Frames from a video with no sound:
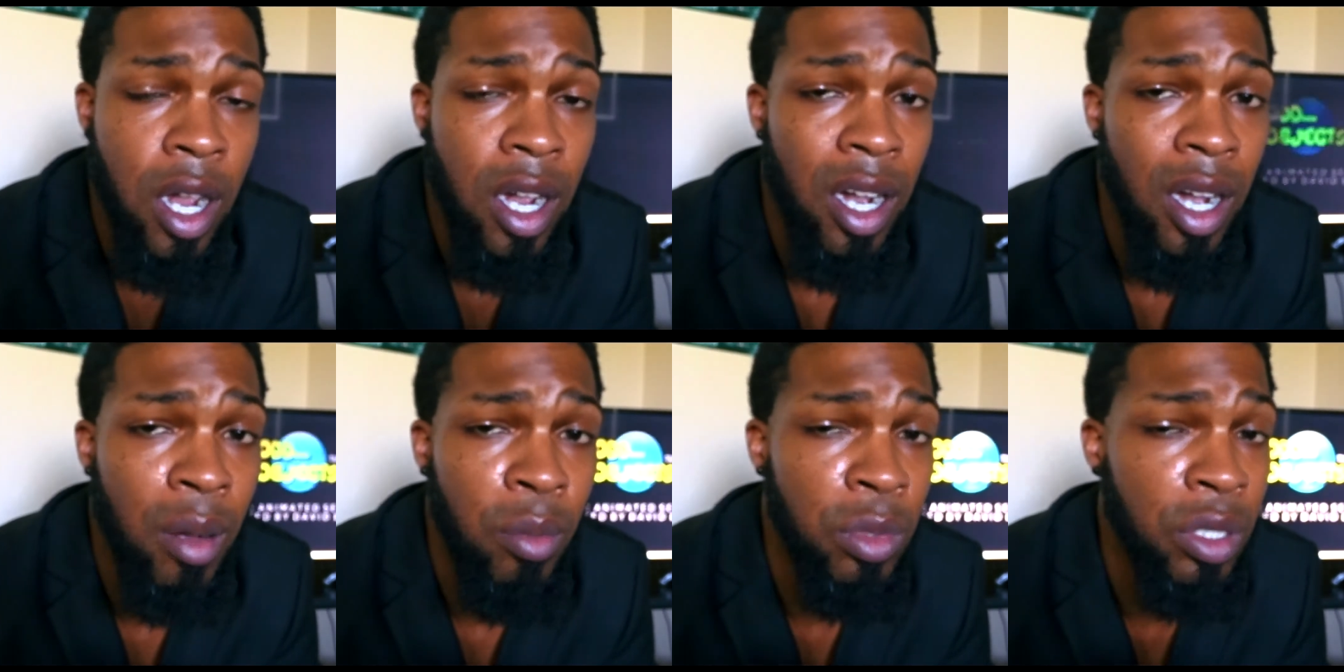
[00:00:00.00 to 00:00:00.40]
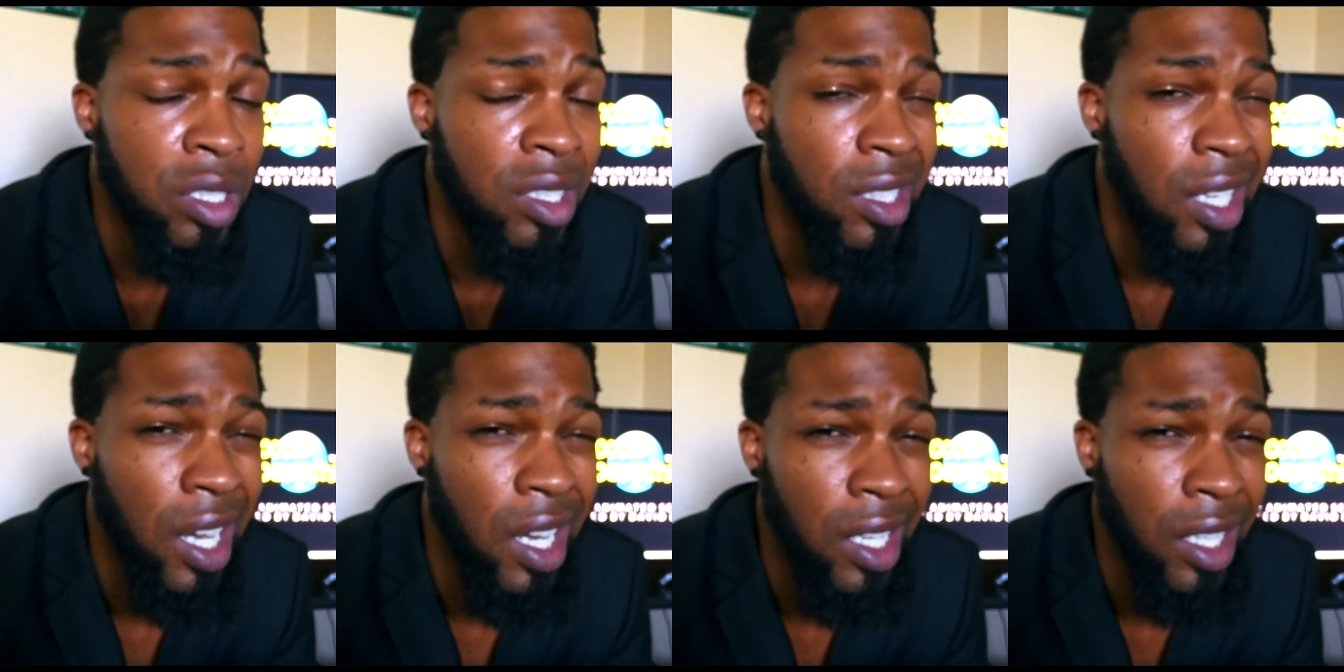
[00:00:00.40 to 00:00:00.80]
It's
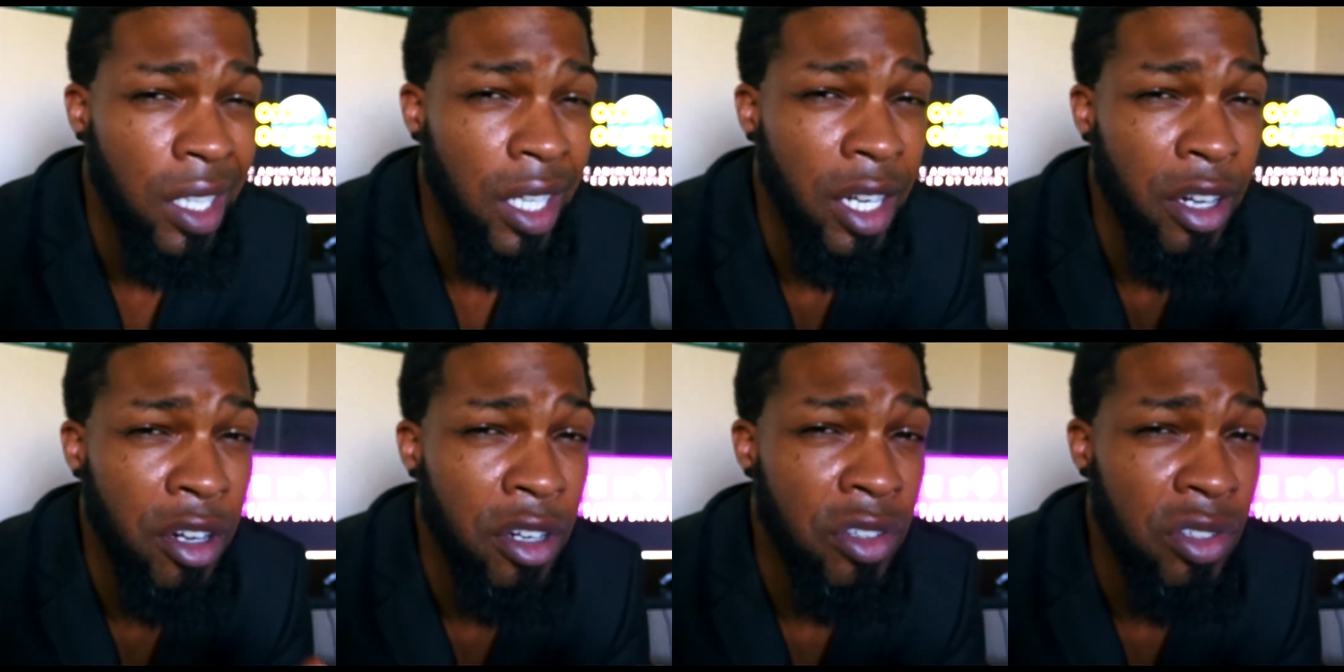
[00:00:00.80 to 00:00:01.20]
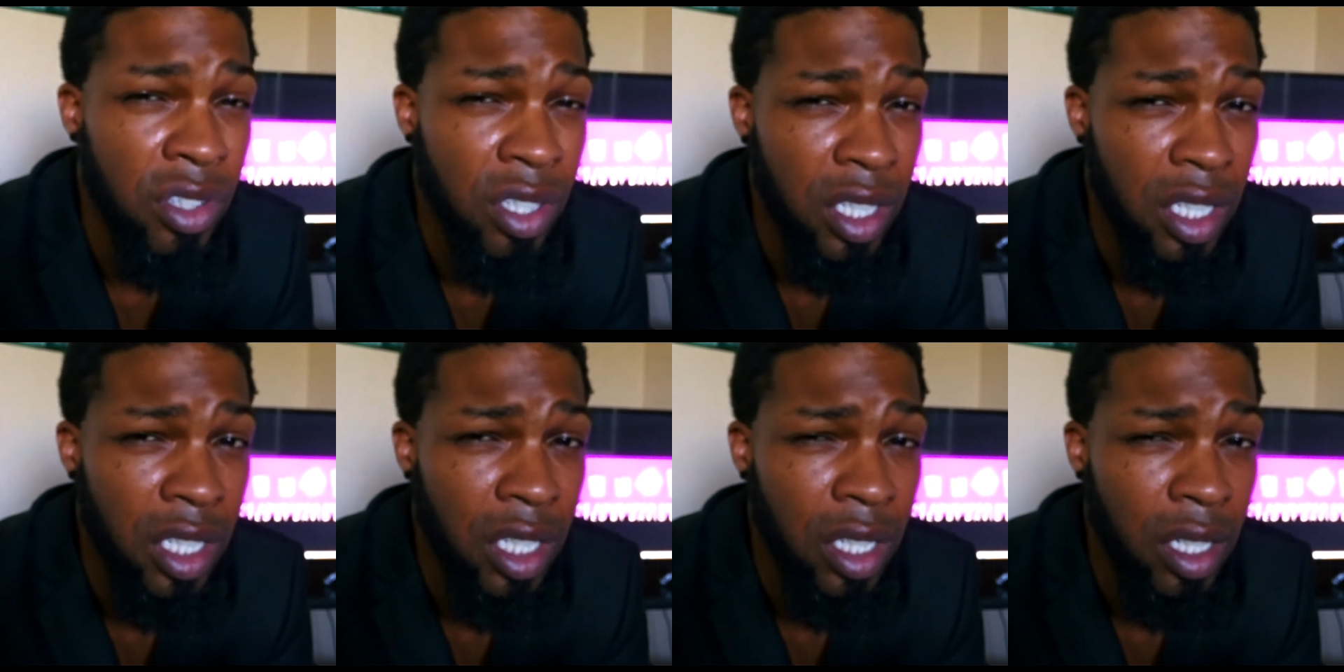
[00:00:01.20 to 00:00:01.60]
not a
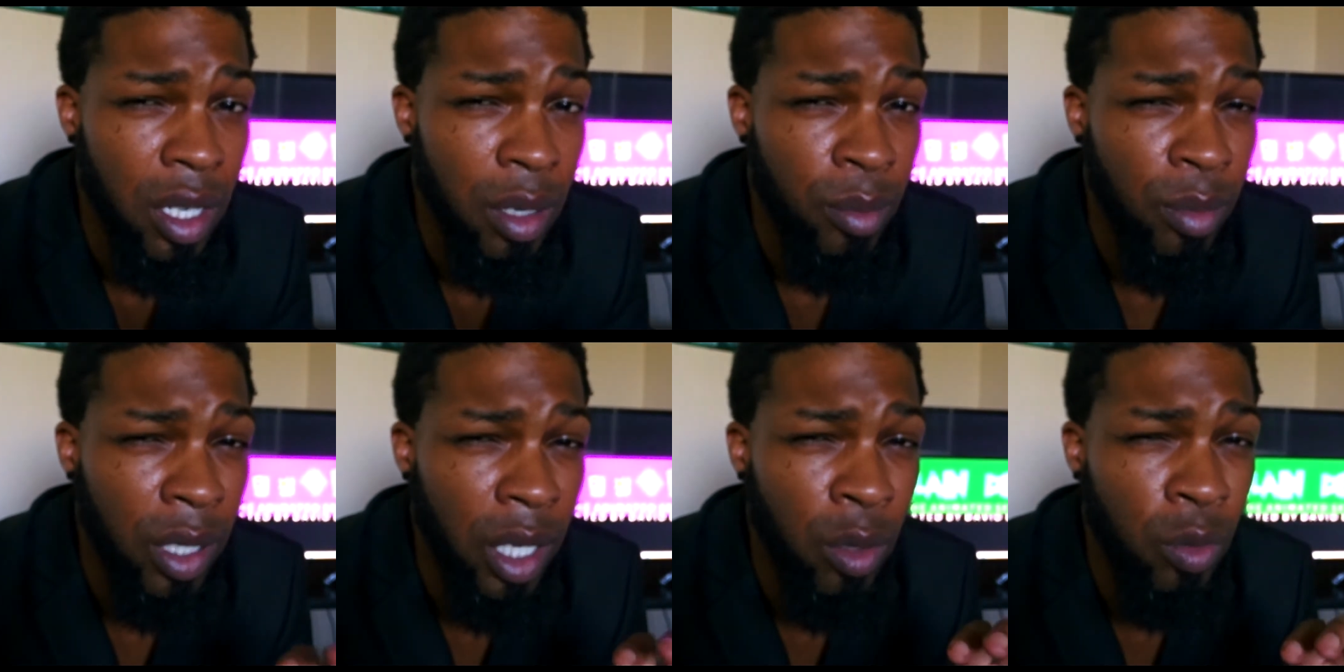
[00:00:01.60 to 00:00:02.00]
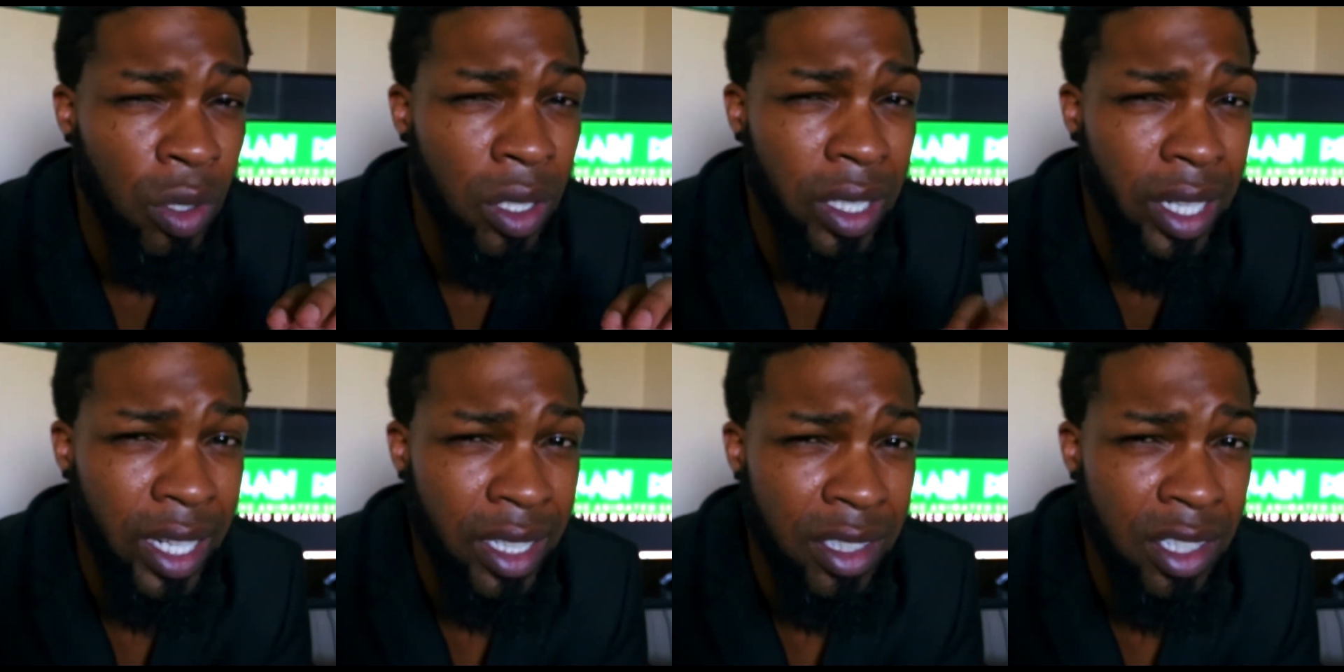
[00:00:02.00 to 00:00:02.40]
guarantee, but I would
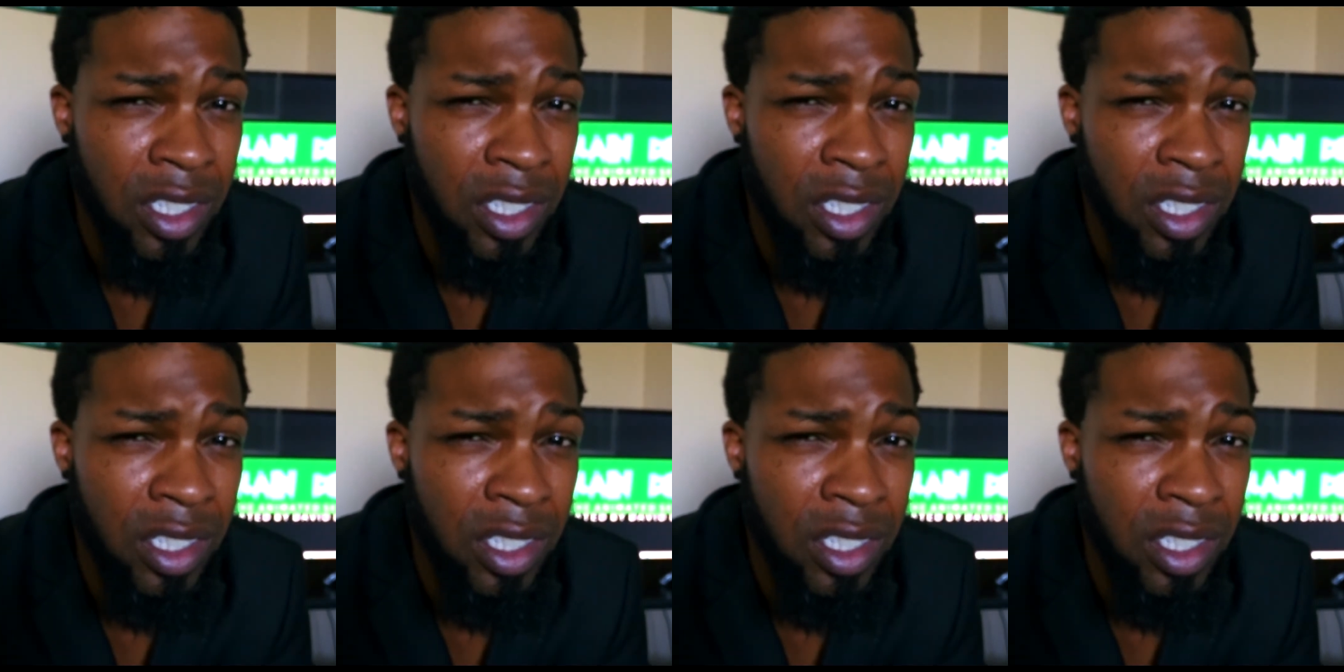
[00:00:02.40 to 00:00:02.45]
like